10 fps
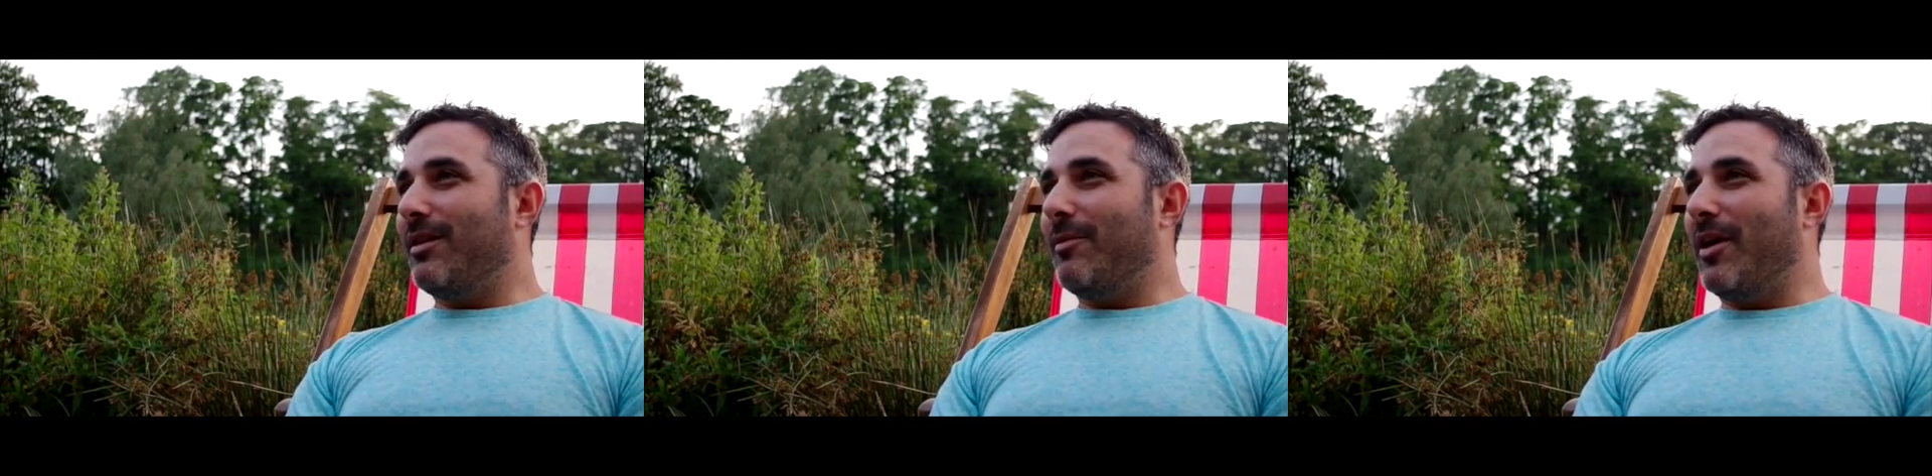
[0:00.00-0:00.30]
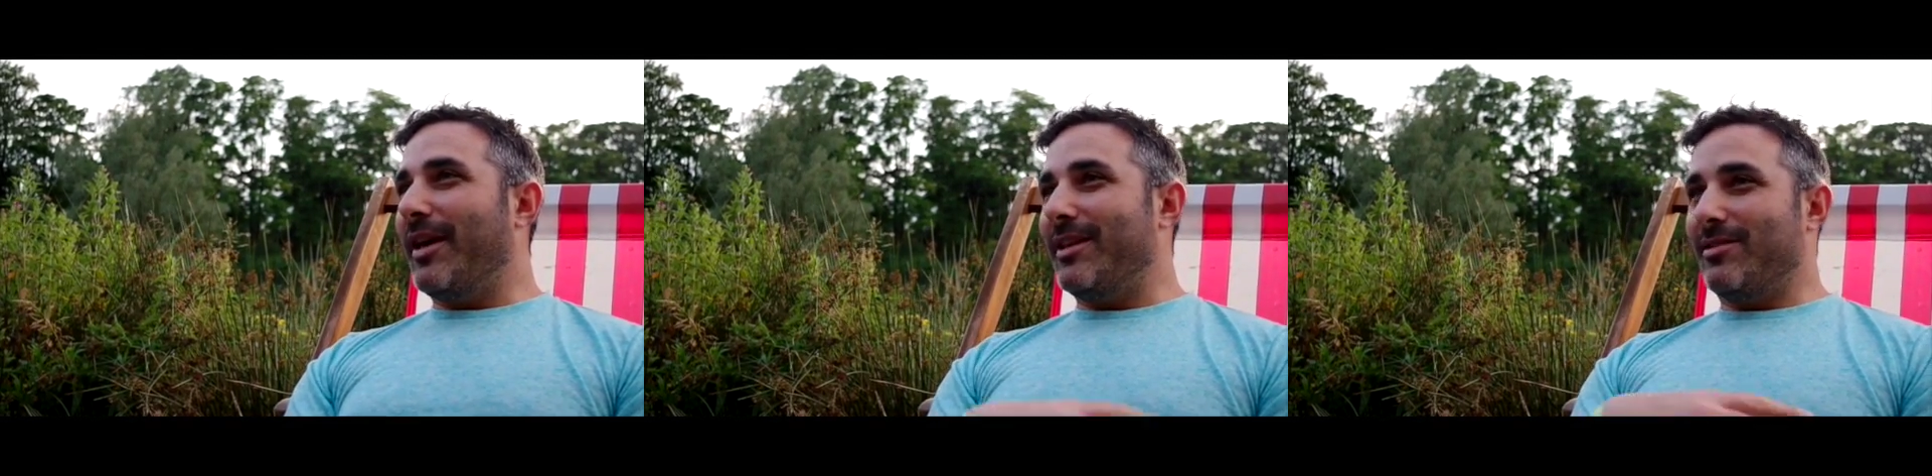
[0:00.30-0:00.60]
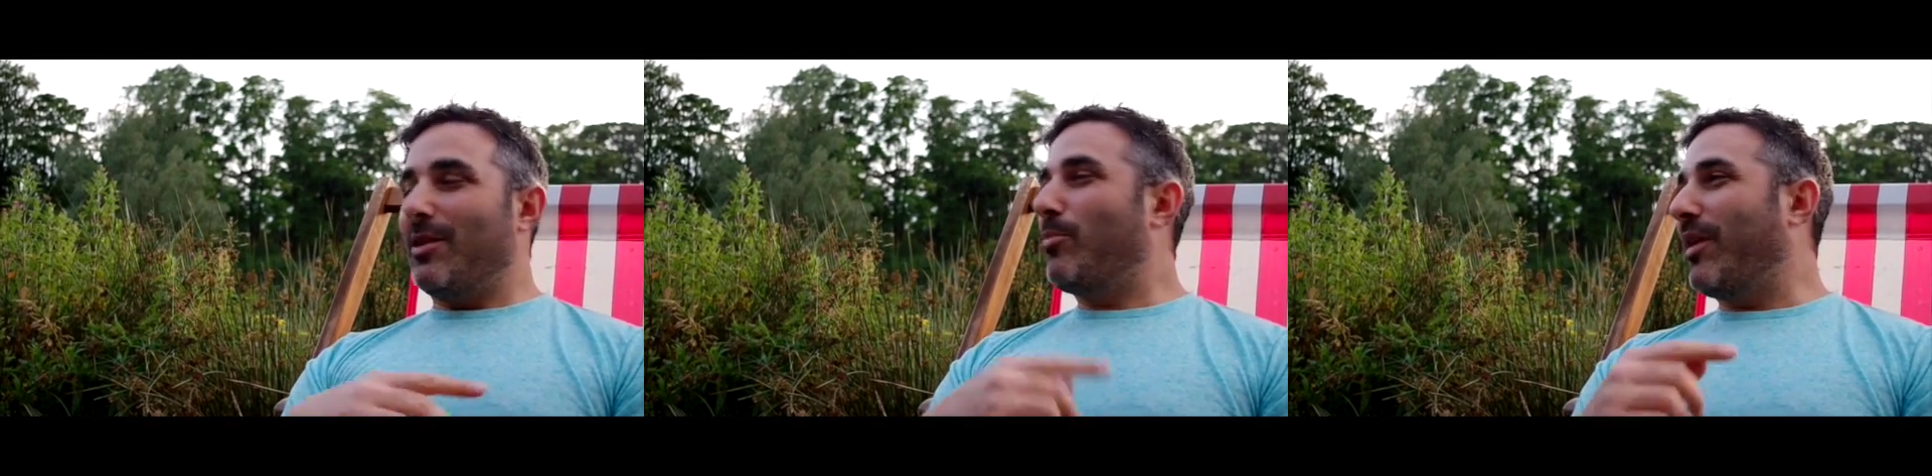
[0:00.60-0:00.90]
My ears
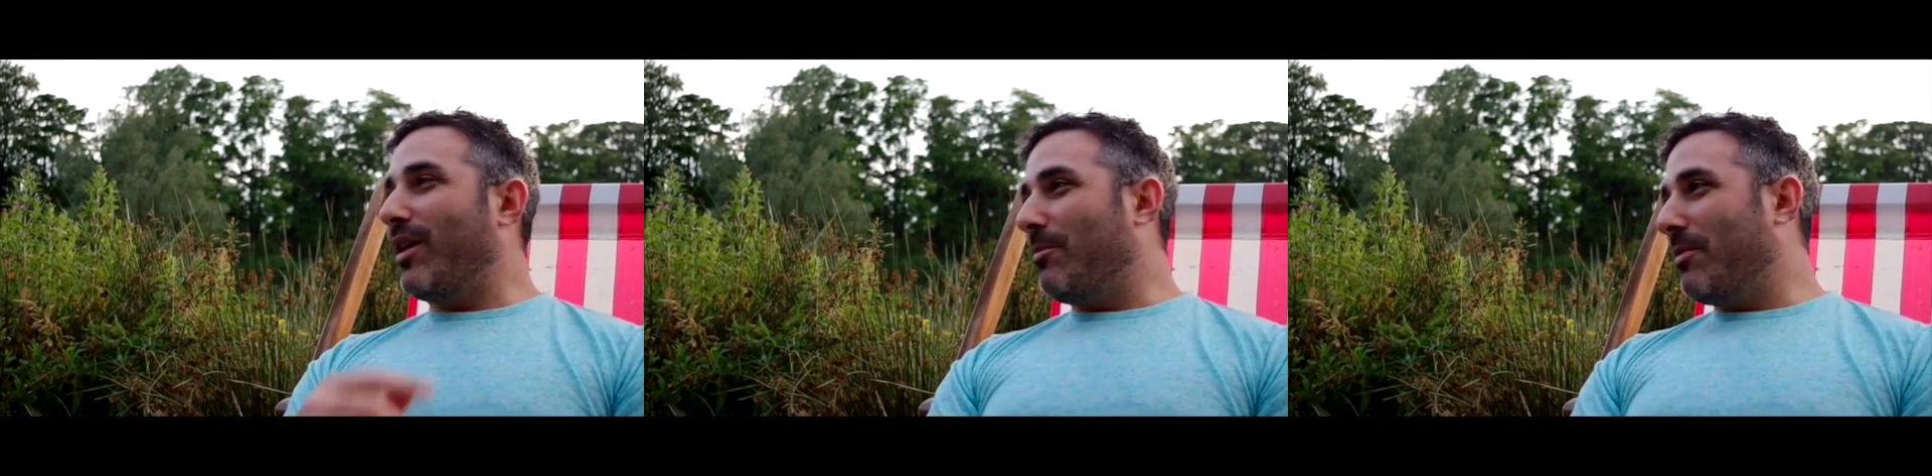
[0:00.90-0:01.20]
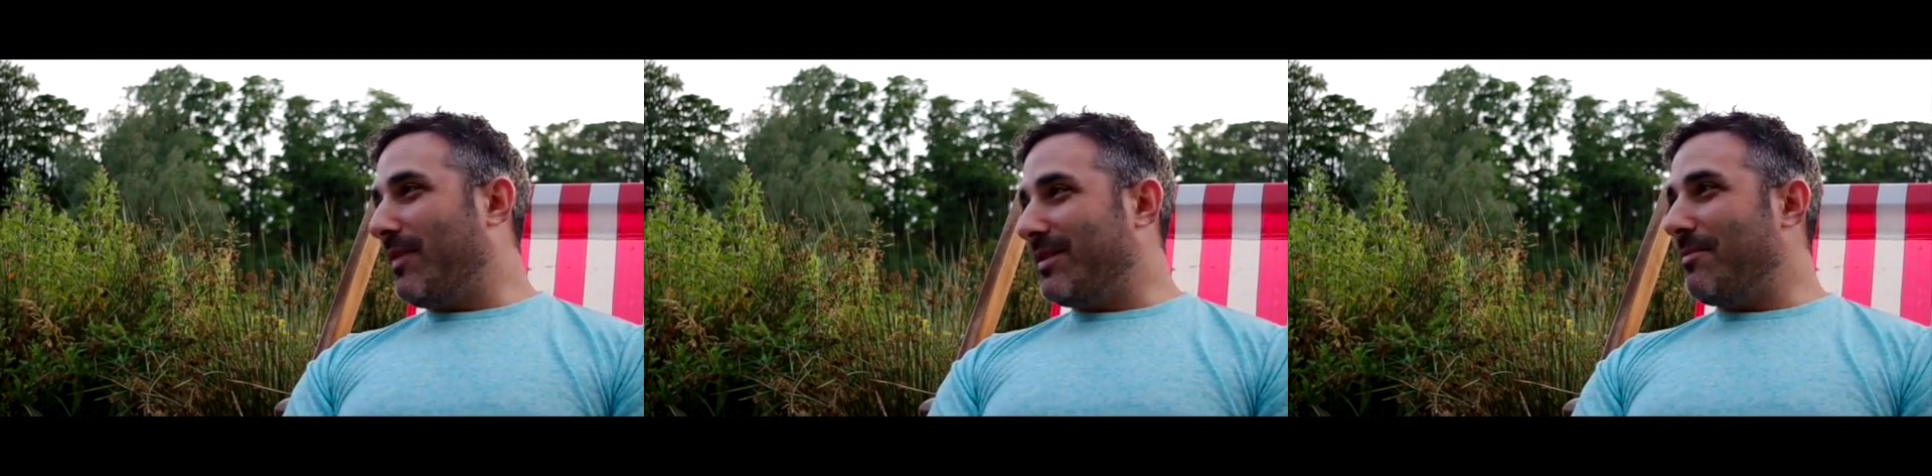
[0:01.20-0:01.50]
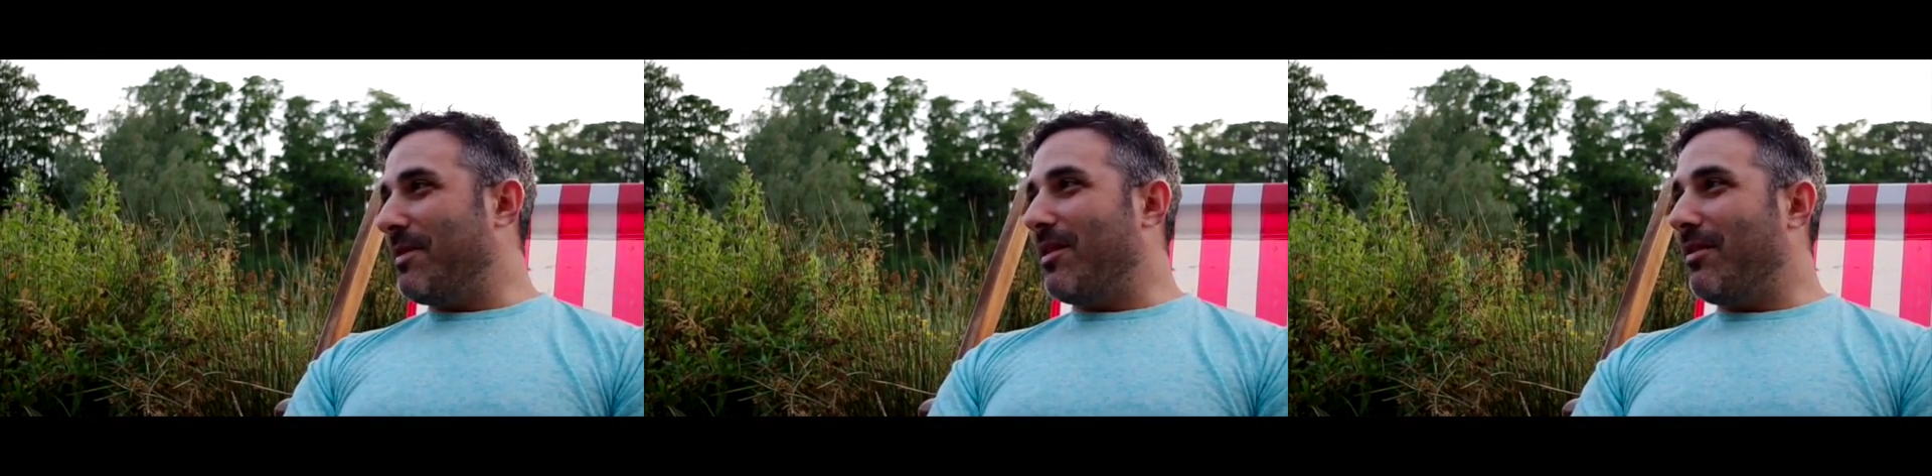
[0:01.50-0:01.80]
kind of prick up if there's
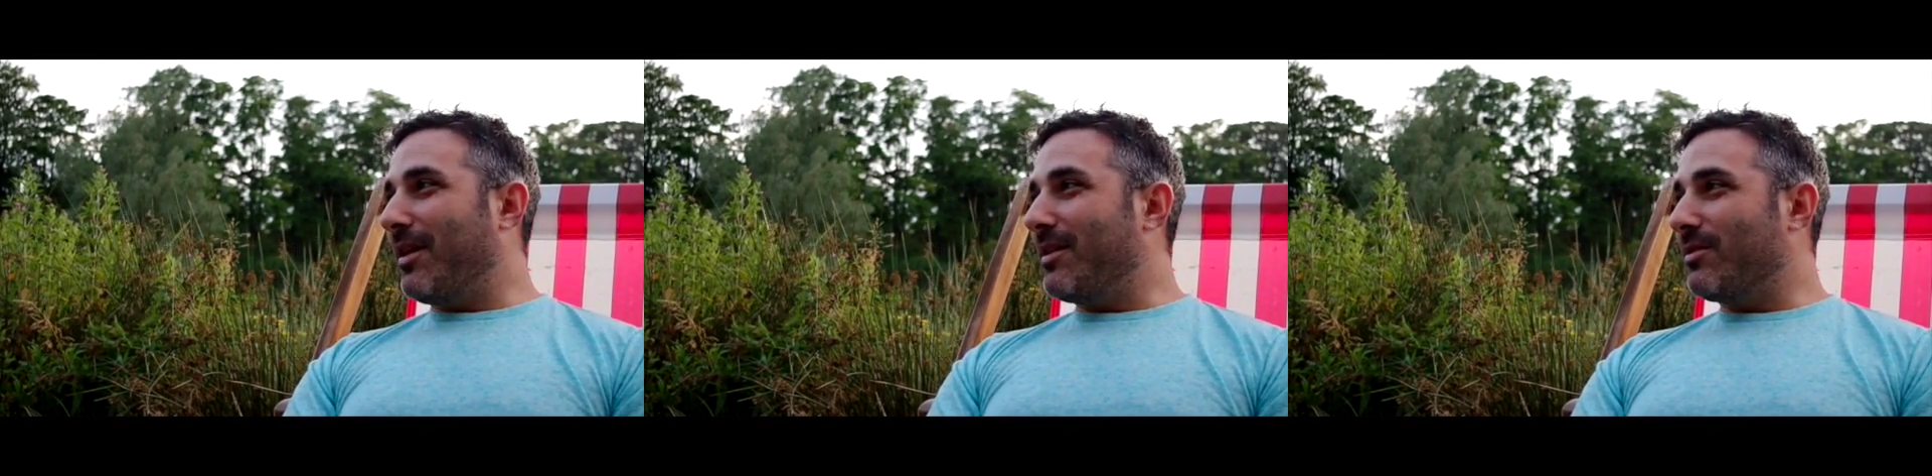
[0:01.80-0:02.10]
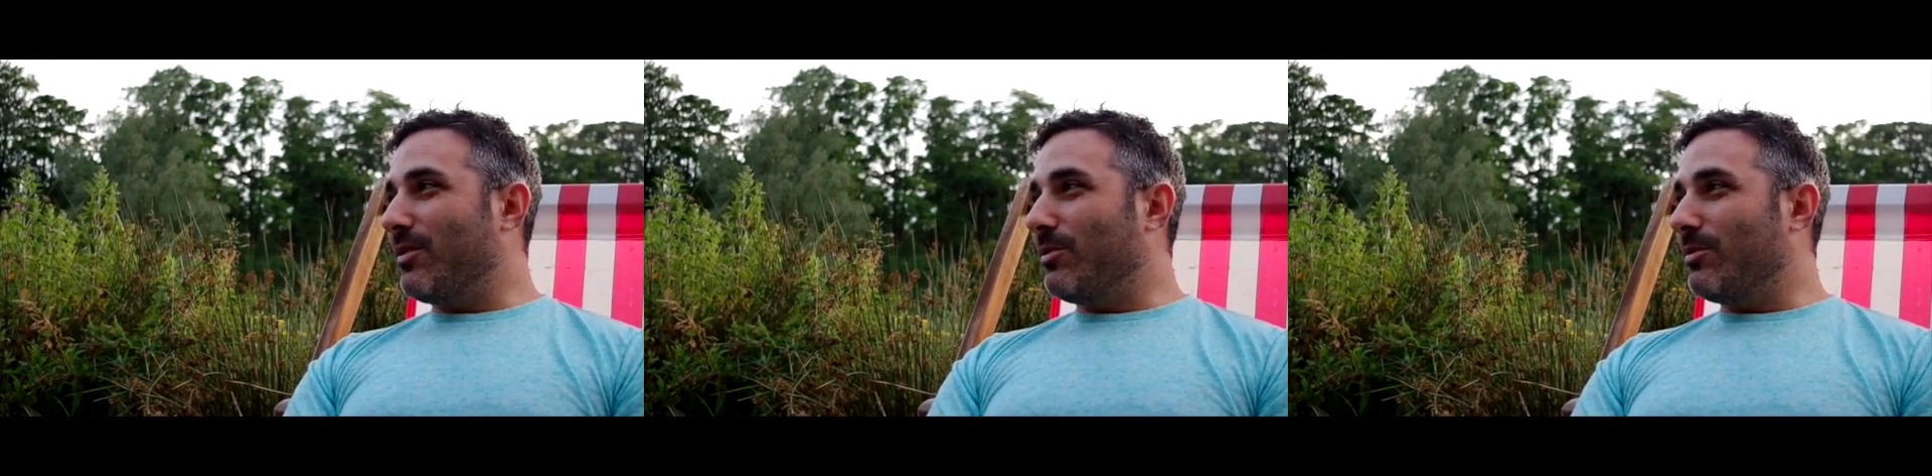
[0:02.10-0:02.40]
something that I think is cool,